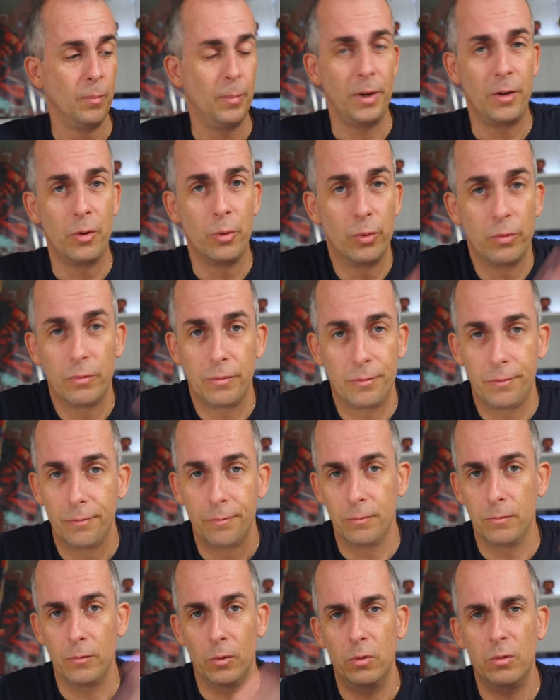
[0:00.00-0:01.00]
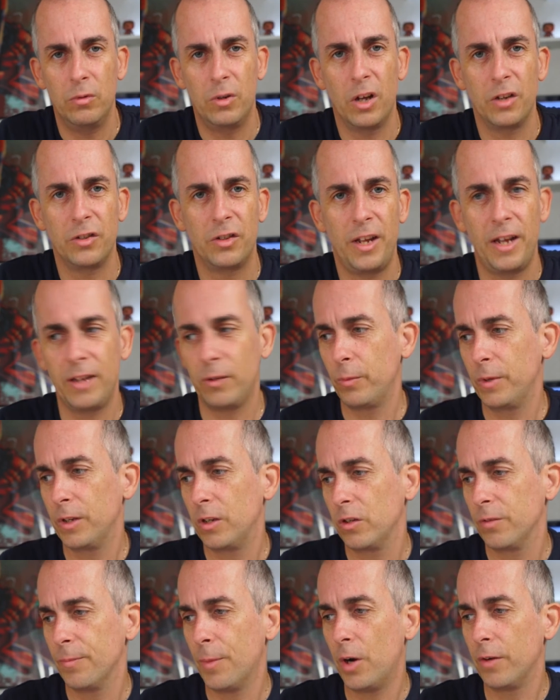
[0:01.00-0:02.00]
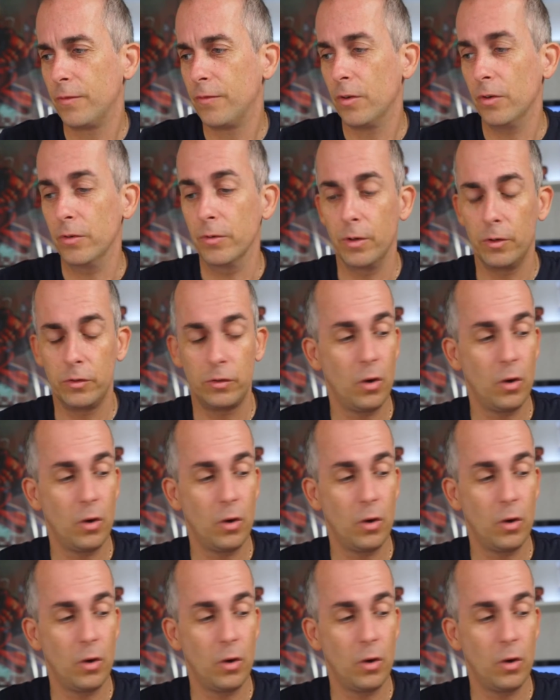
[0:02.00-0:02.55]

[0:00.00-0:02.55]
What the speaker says: but who does that with a smartphone?